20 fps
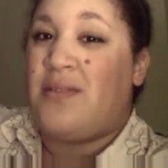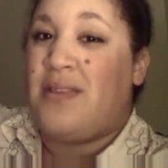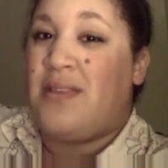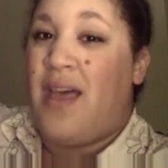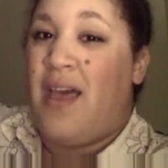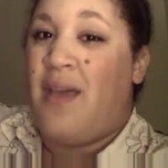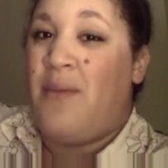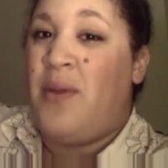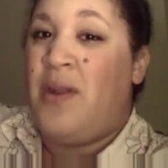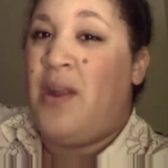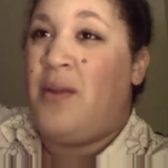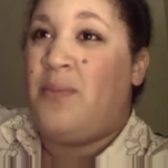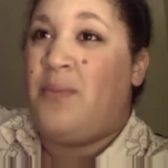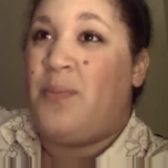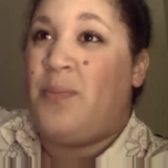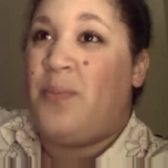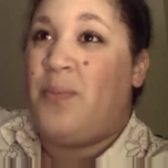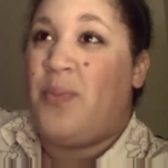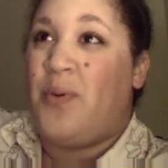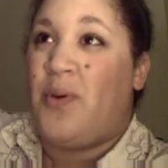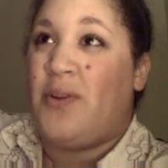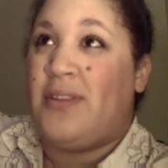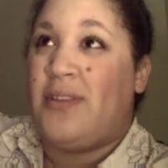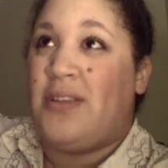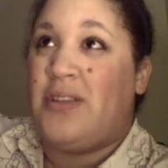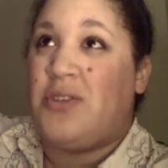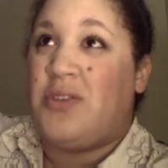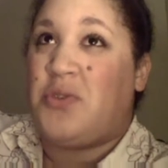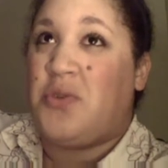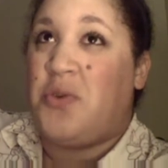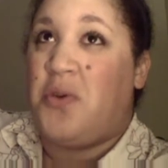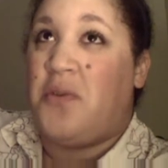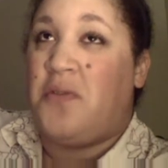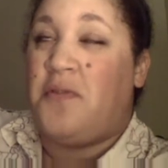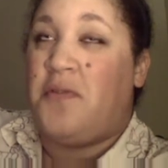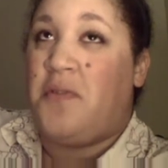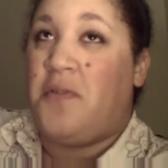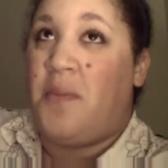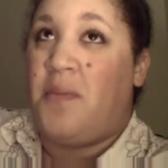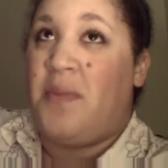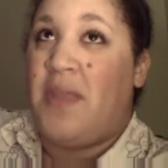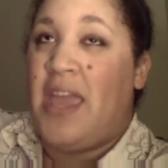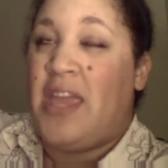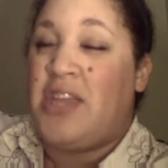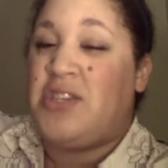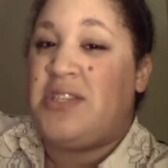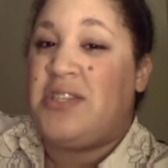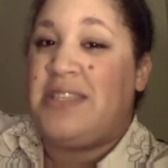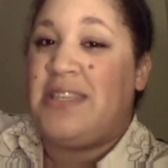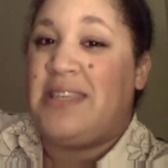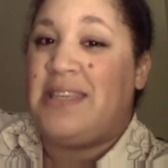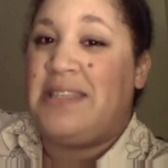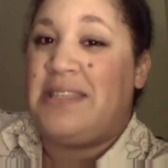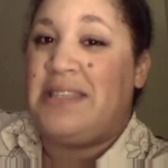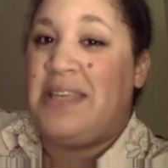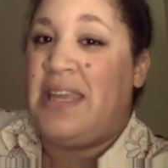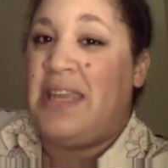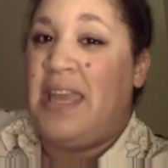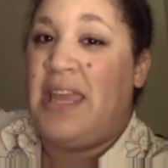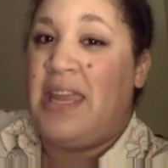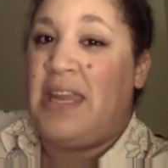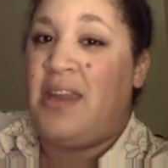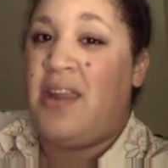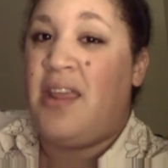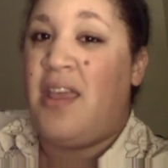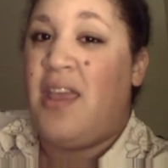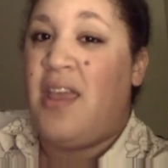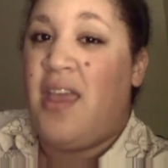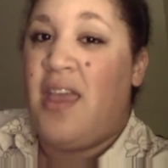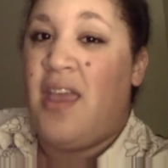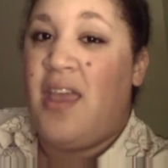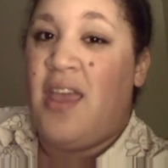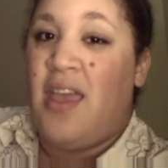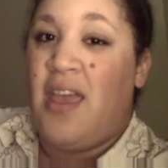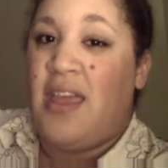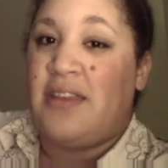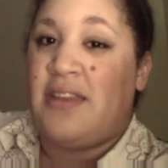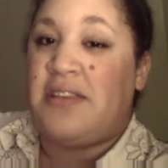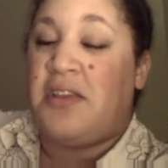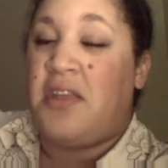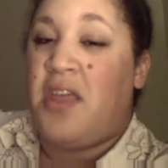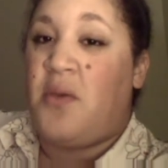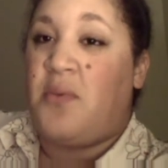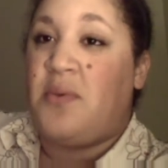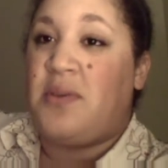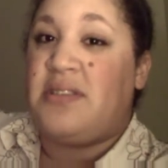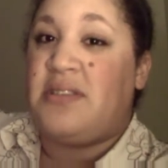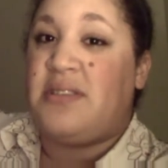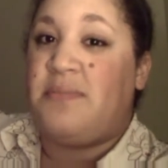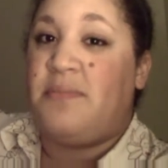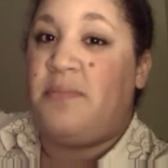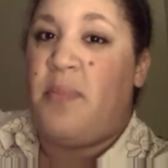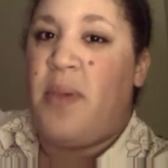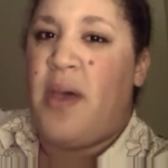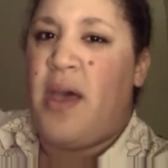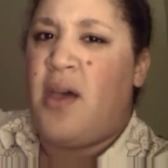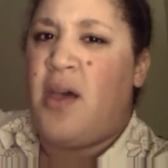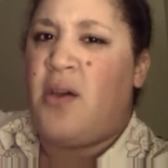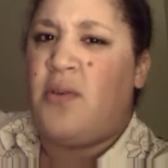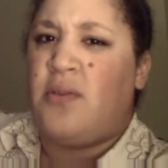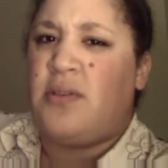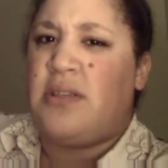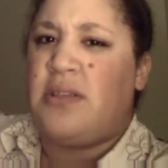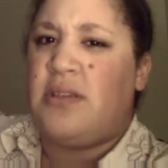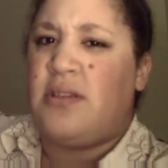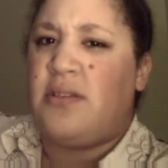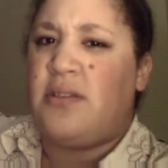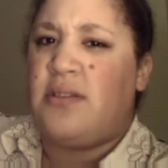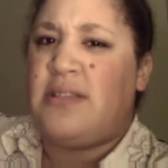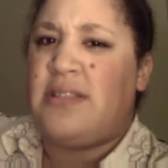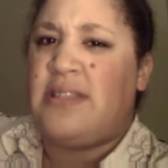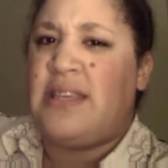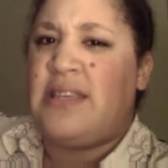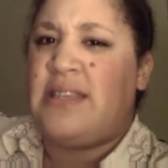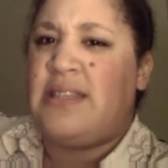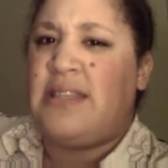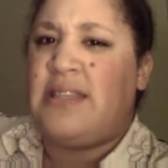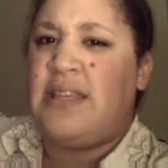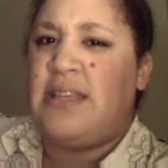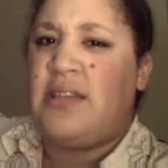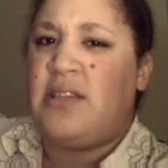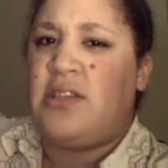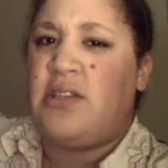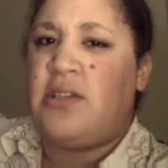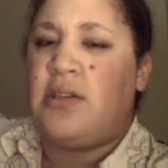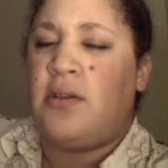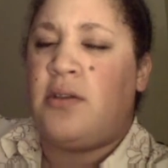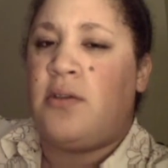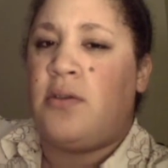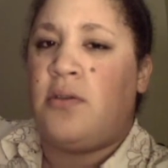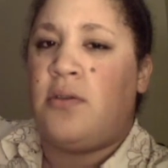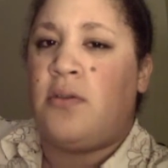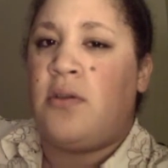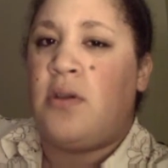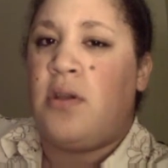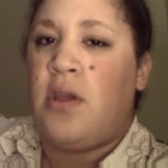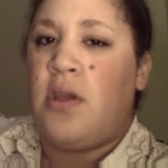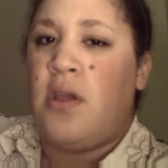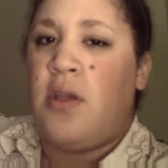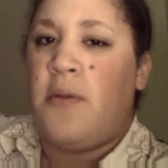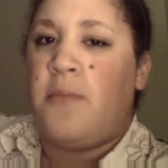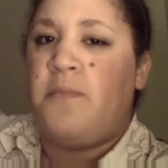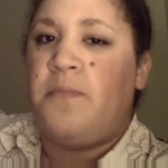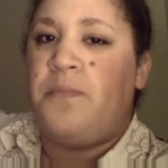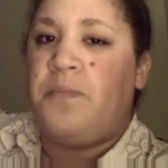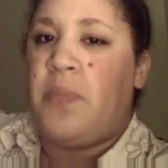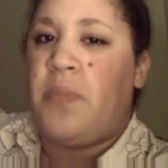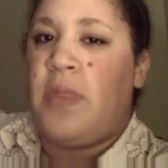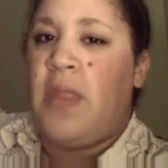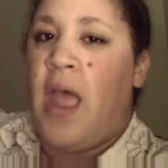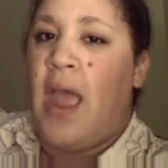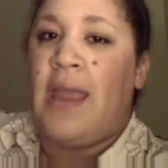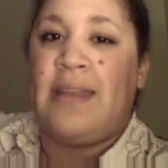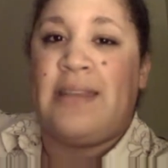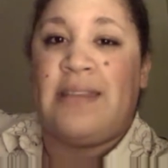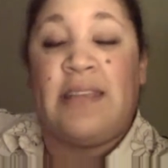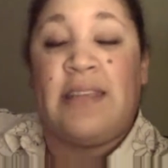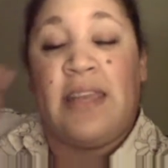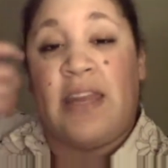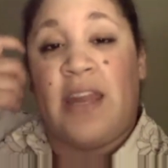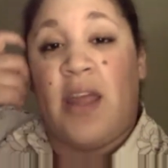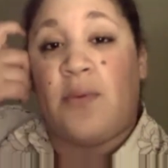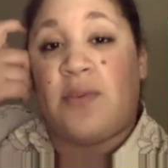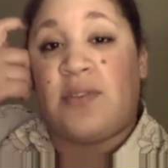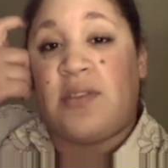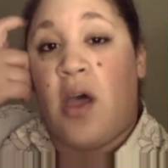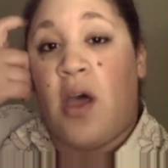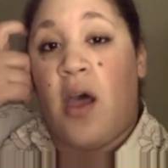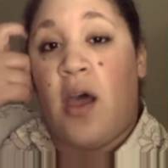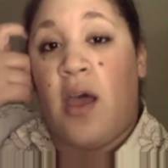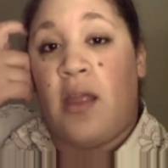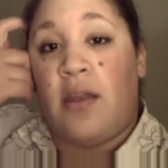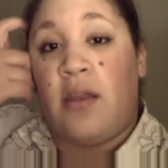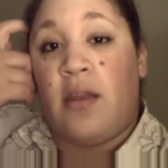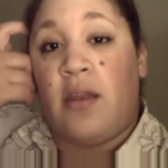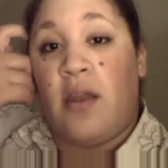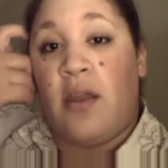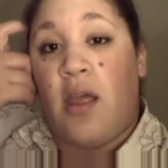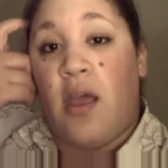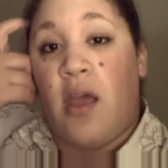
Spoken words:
I've been on birth control from the age of 16 until I was about 16 to 19. I was on